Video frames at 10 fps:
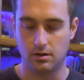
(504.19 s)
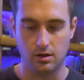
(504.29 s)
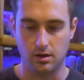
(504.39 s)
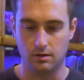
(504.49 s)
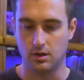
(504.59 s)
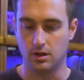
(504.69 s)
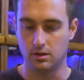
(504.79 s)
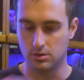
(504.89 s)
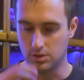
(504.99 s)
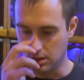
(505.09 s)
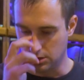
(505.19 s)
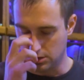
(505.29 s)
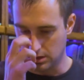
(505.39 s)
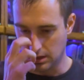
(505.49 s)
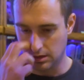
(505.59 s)
I have not
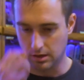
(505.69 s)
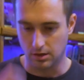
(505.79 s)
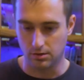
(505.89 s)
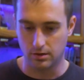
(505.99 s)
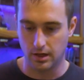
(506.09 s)
changed anything on it.